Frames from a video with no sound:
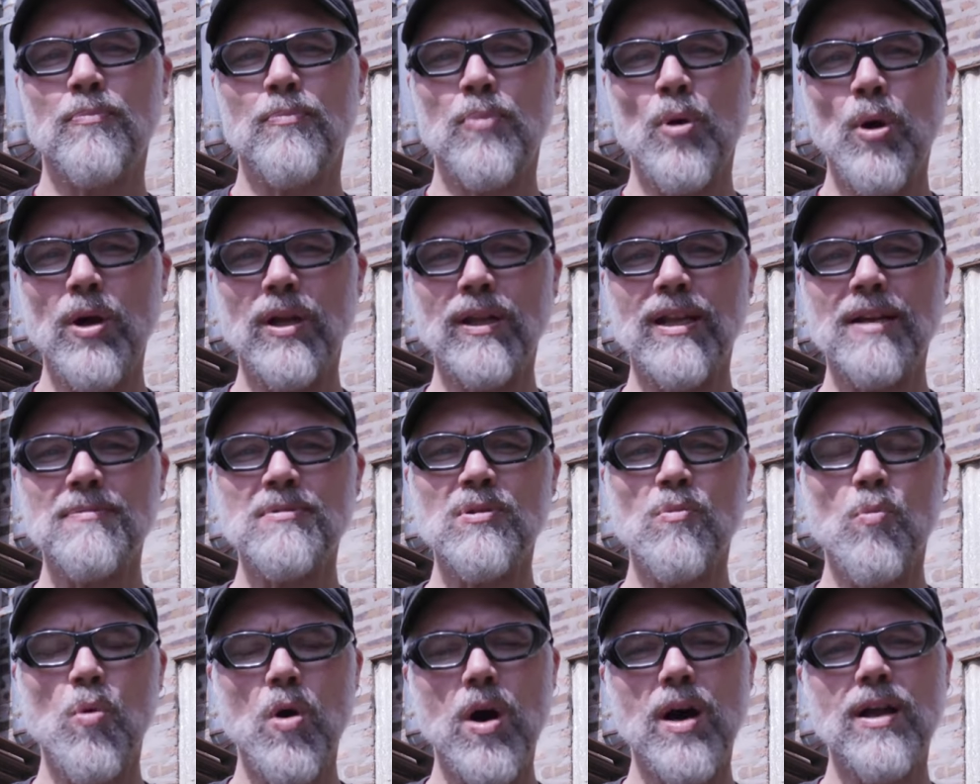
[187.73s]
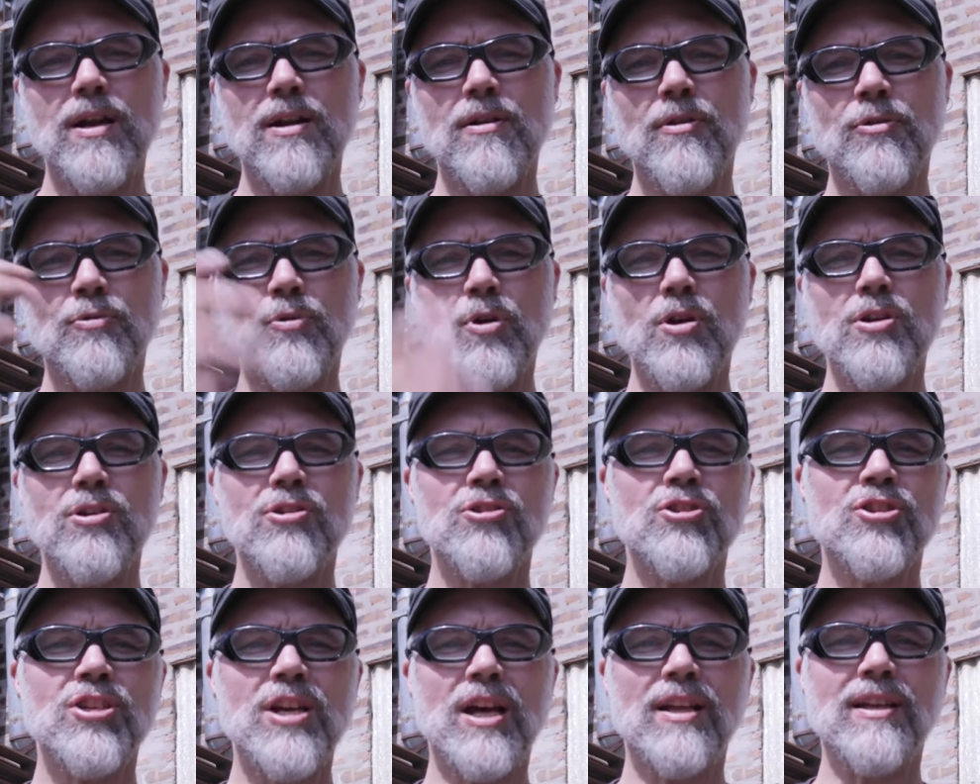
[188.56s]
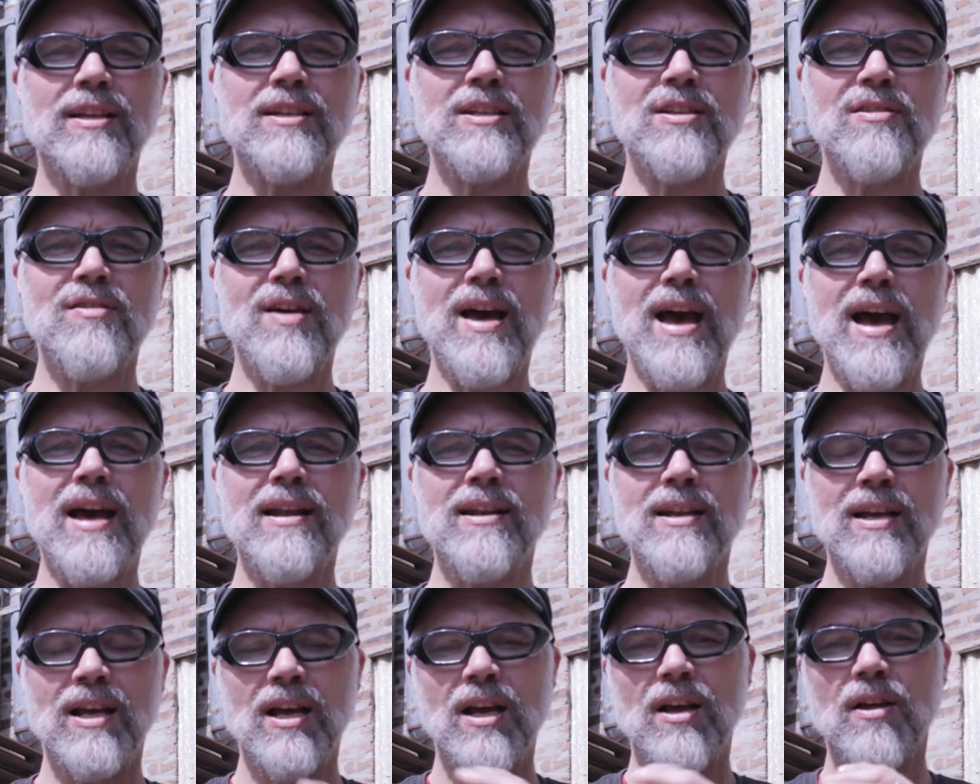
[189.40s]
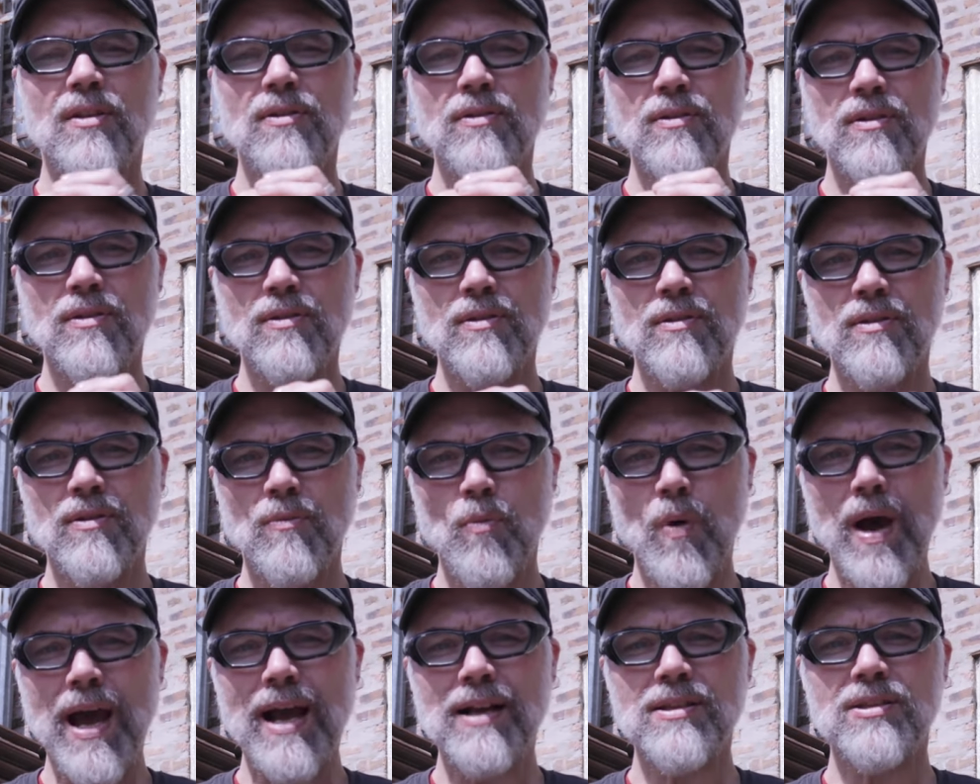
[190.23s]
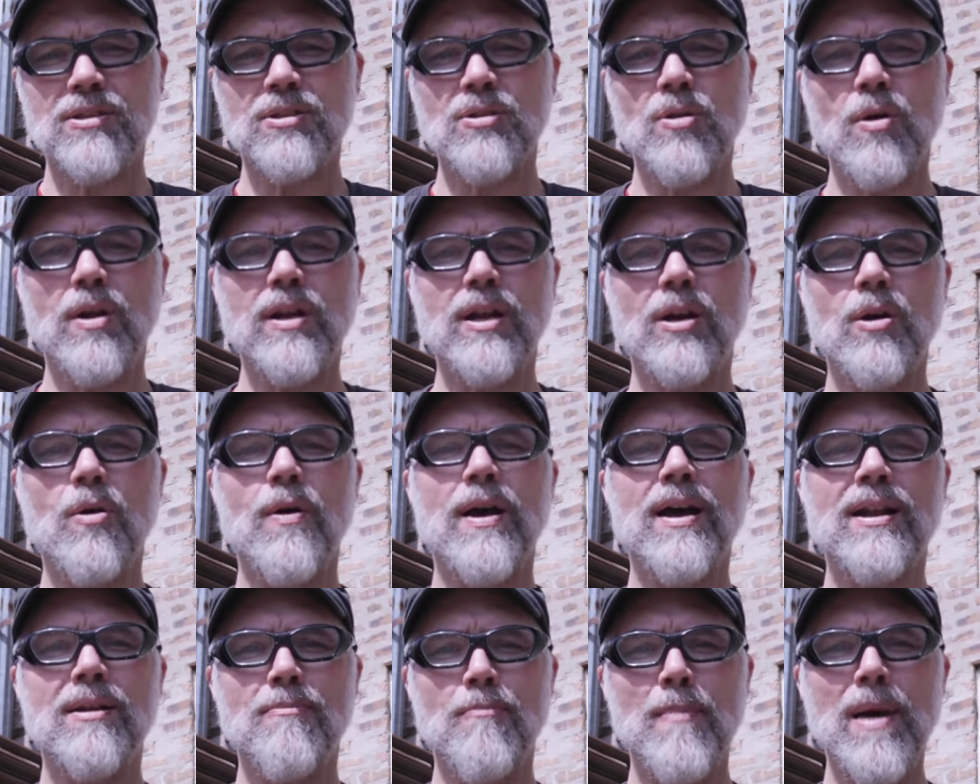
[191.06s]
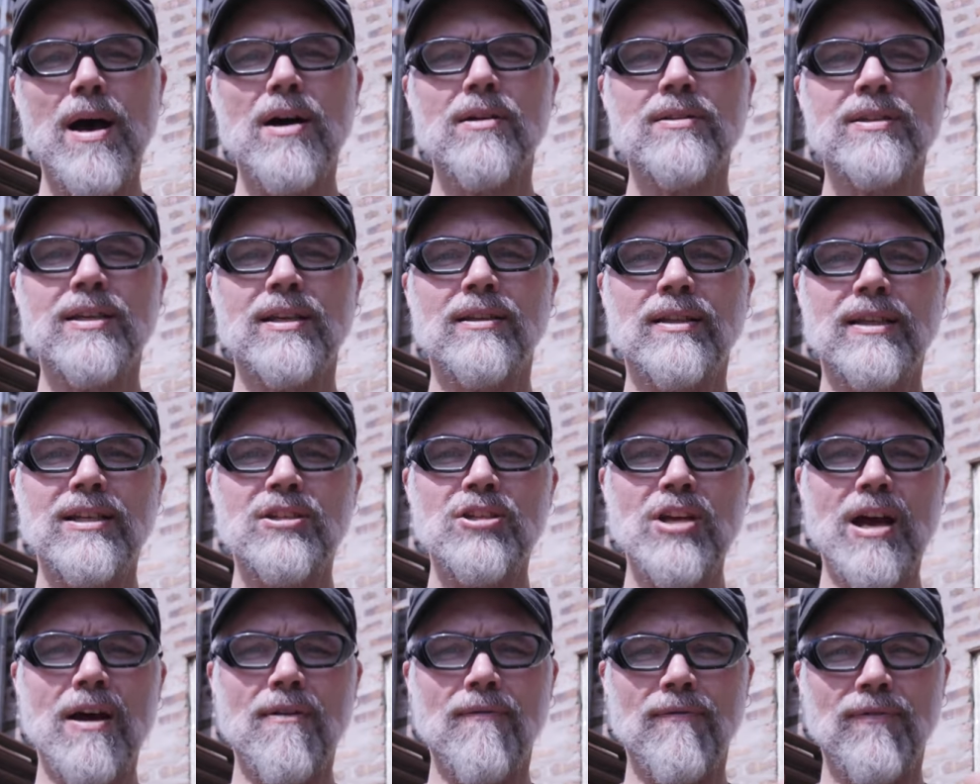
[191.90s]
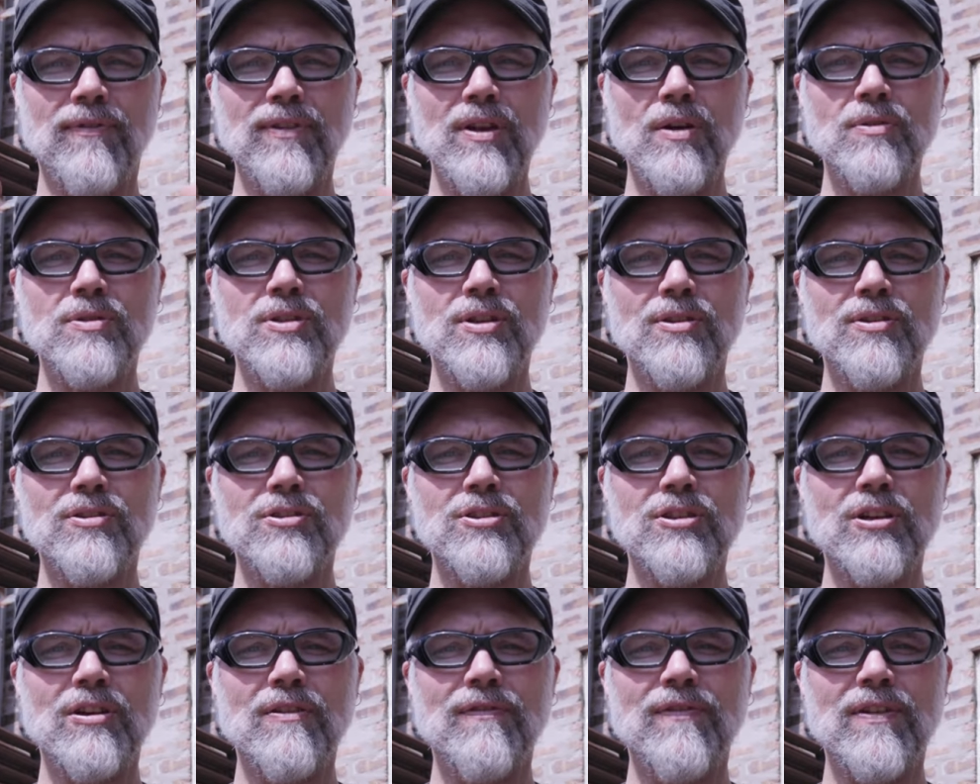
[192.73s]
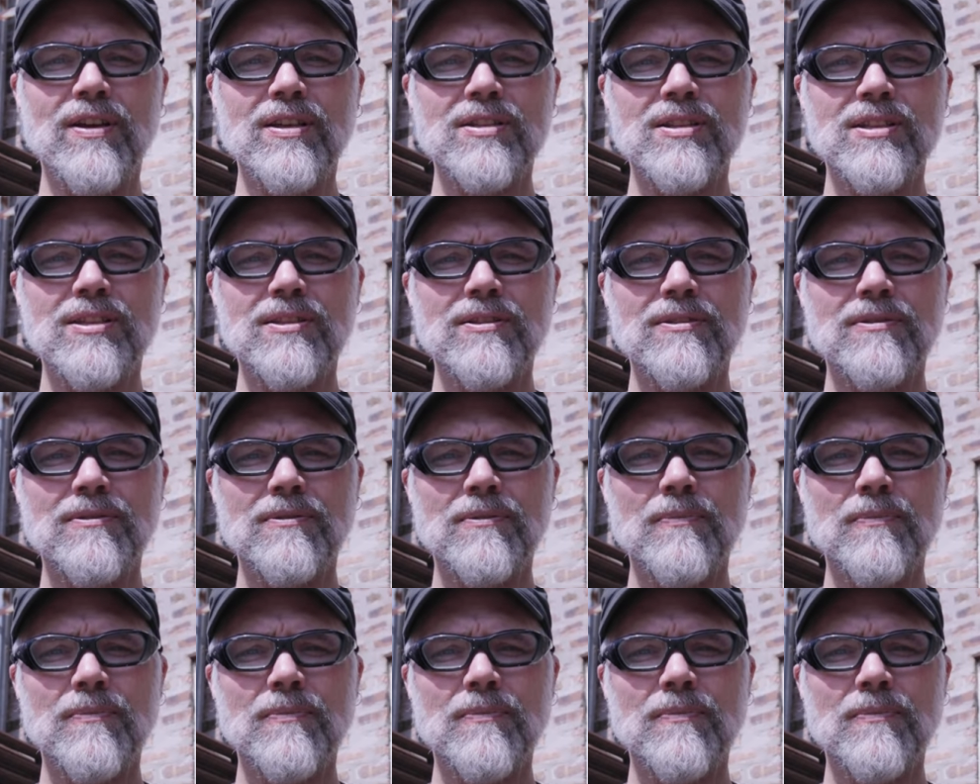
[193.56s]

Boil up some water, throw your shell into that. The wax is going to go ahead and melt and leach out and float to the surface.